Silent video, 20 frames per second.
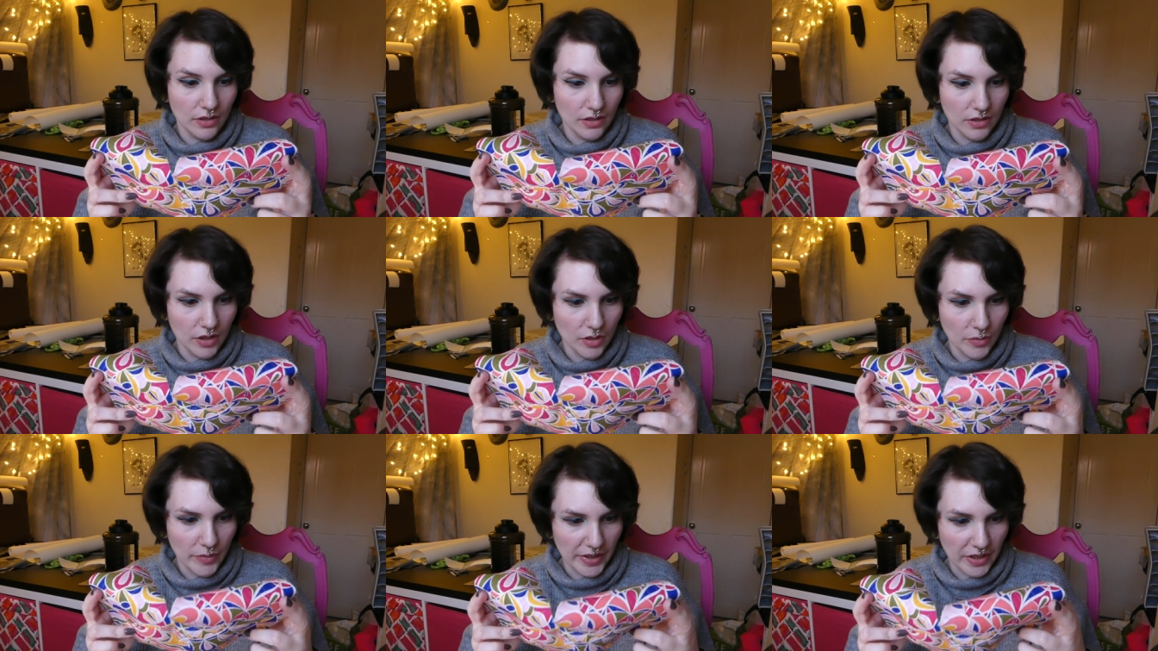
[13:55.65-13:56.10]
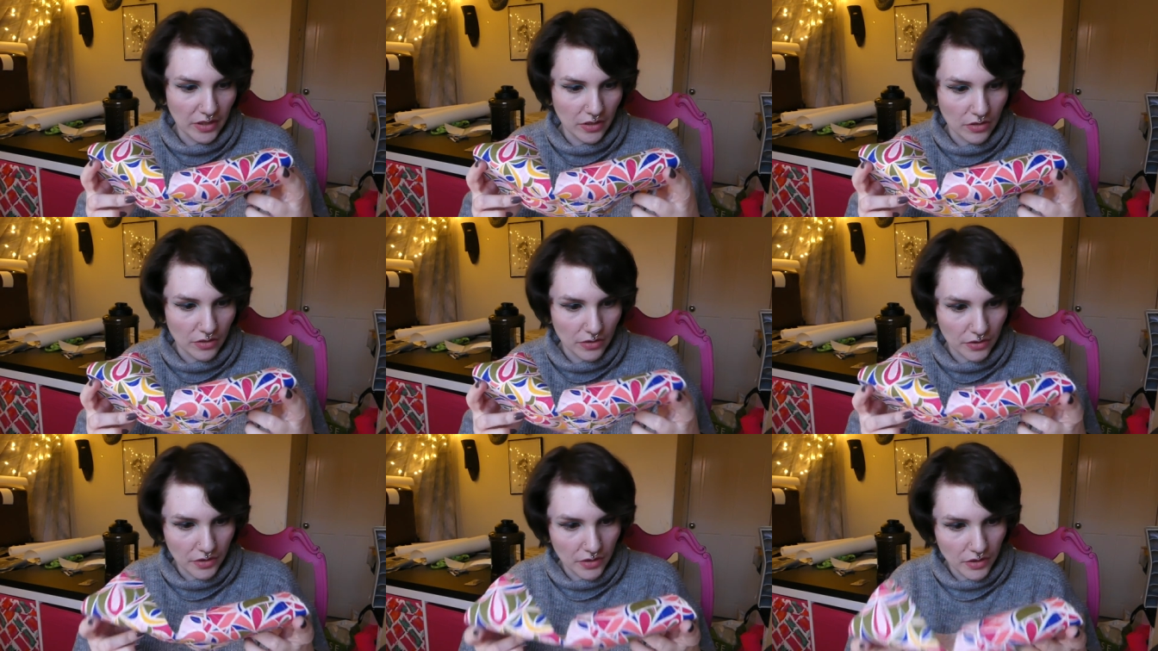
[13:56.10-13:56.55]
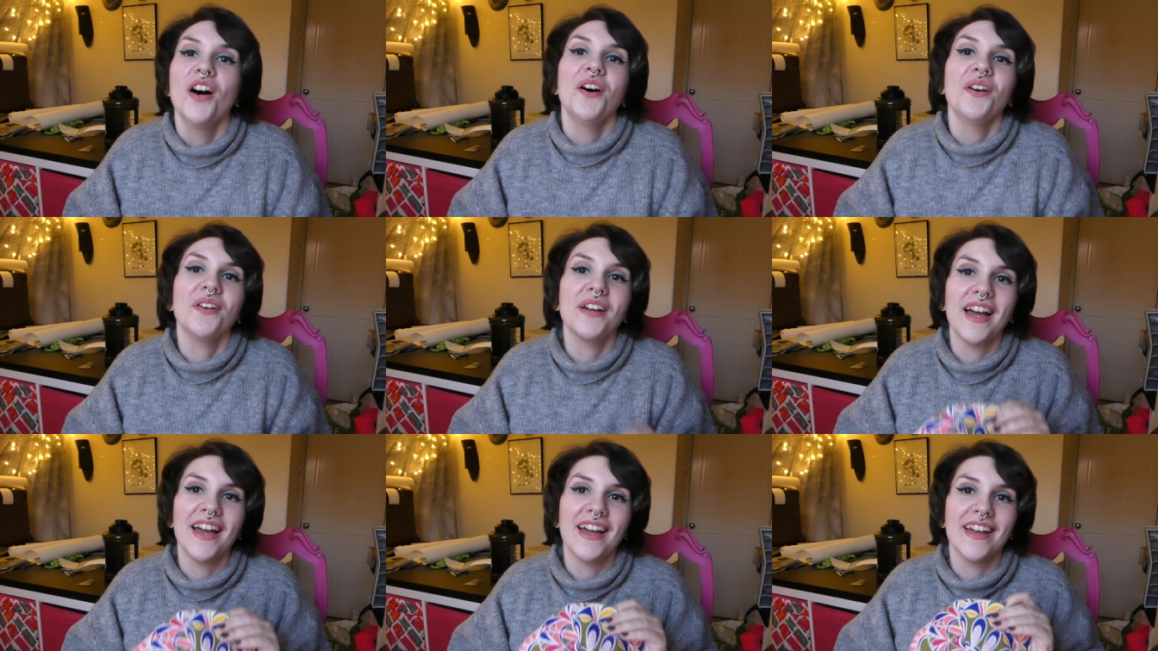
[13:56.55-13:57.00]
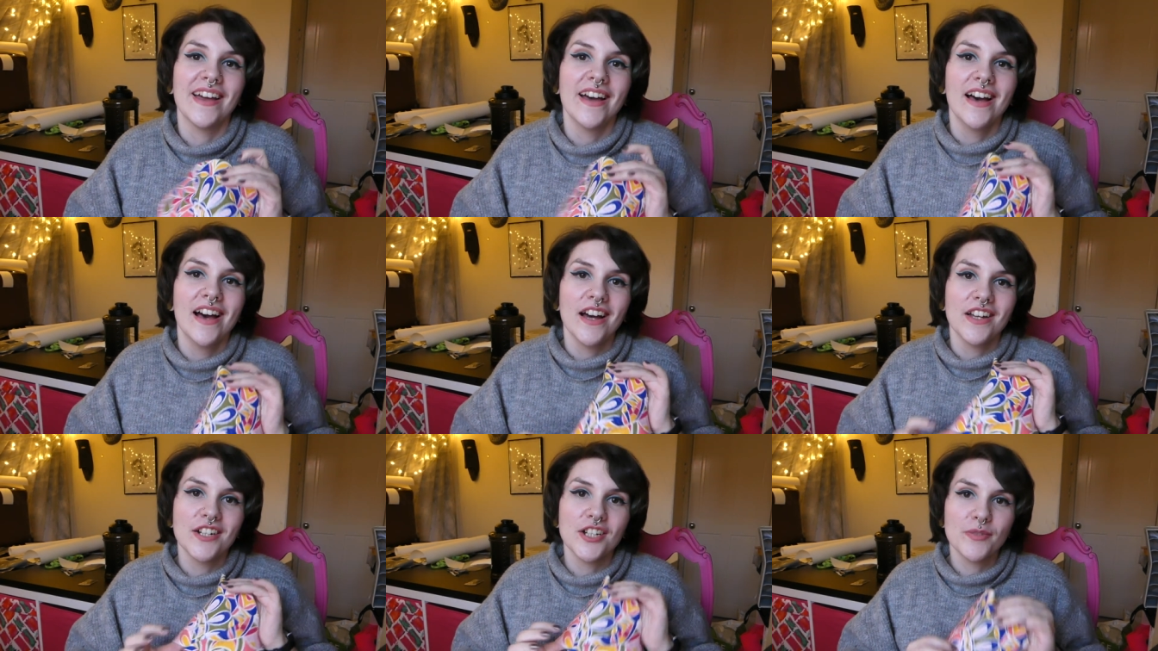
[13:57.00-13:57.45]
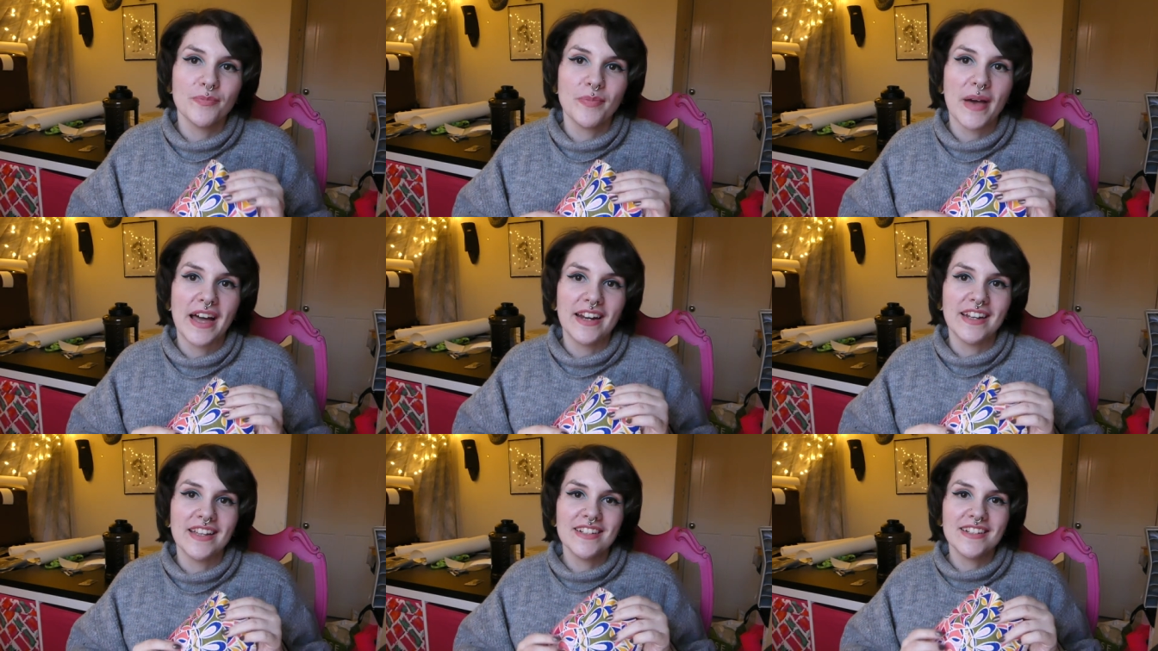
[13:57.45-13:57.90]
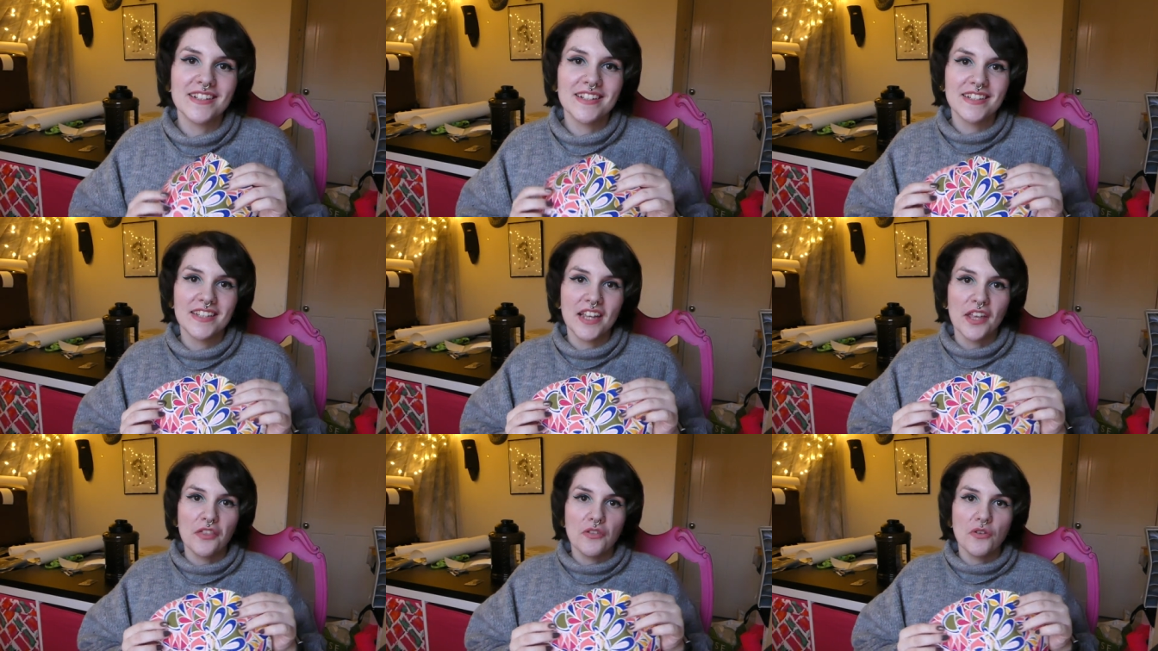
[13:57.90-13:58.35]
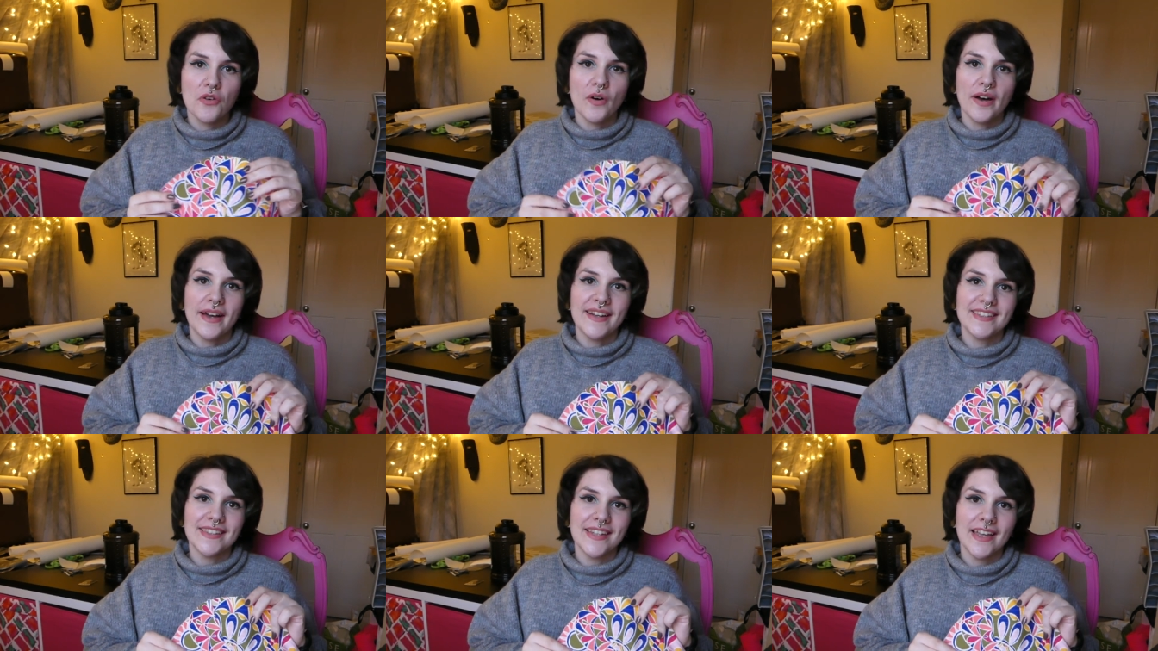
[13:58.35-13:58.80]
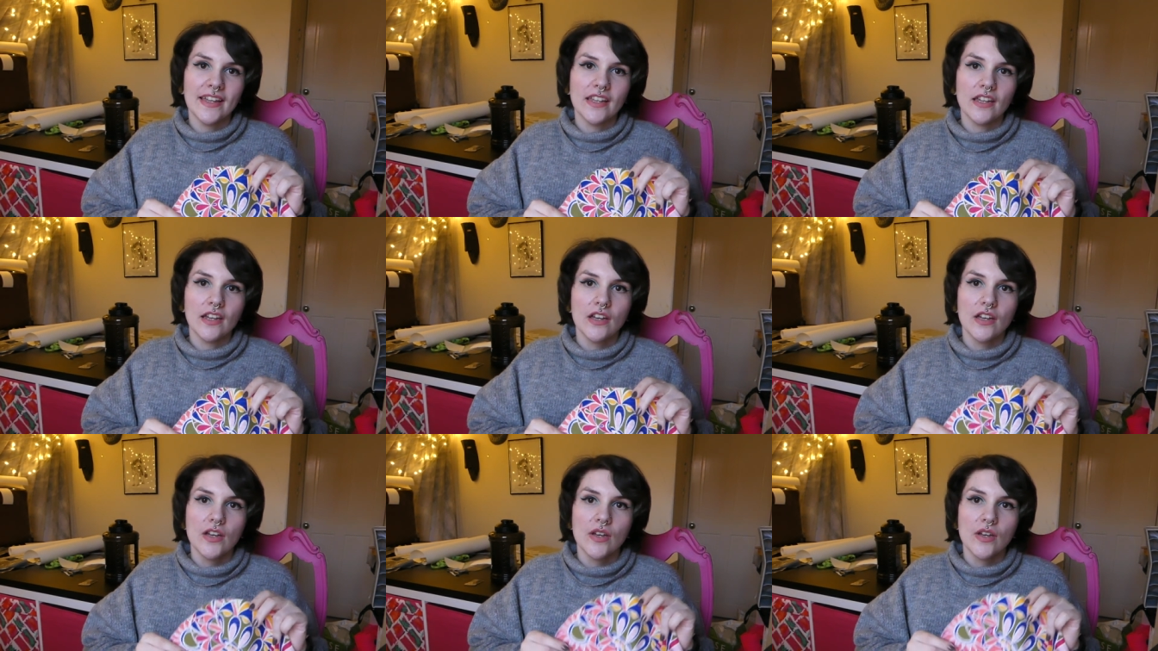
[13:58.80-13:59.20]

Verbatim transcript: Oh my god. Okay, I just panicked because I thought I'd like...